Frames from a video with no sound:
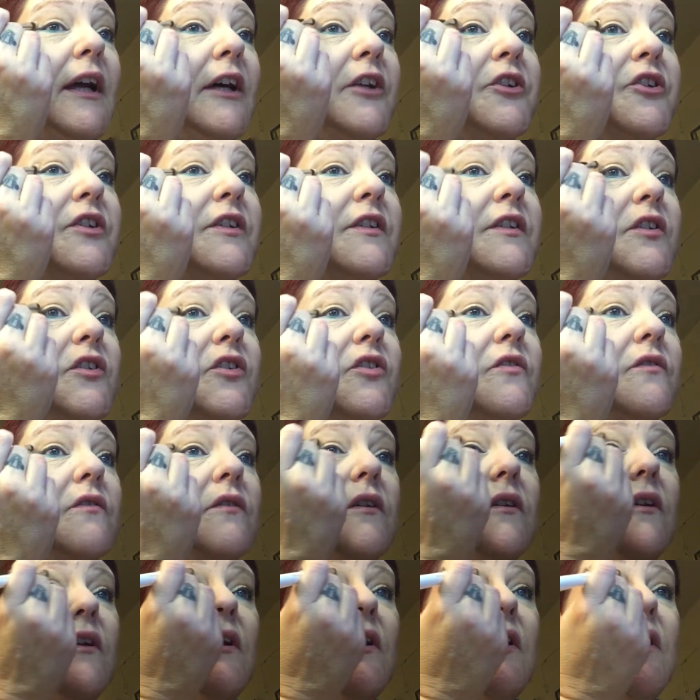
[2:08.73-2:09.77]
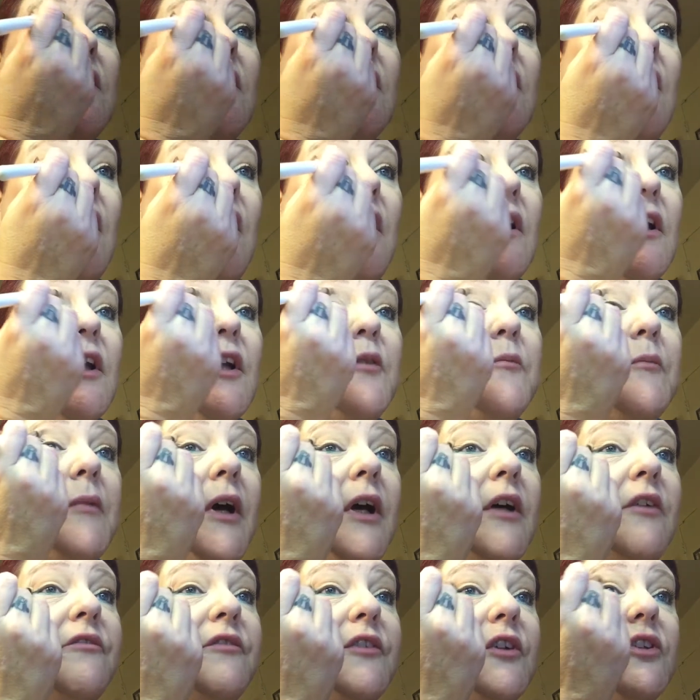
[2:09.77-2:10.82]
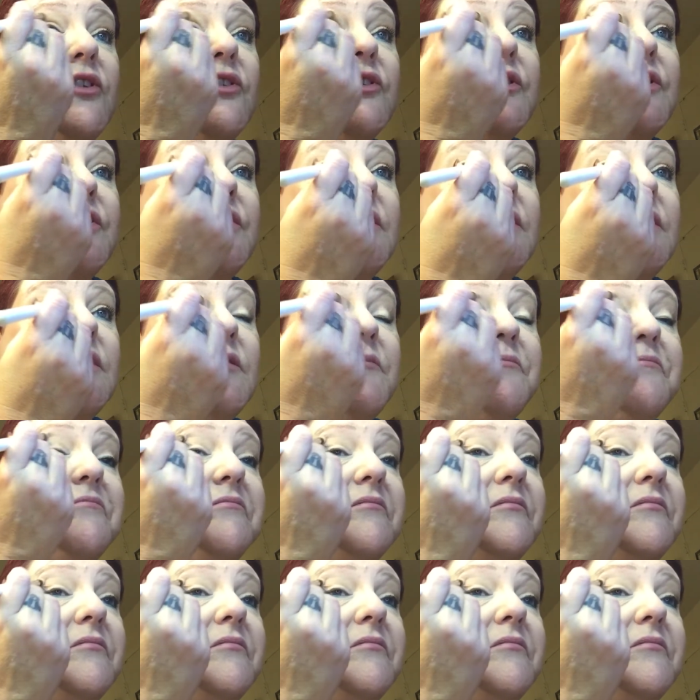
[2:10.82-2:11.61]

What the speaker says: I just call it my first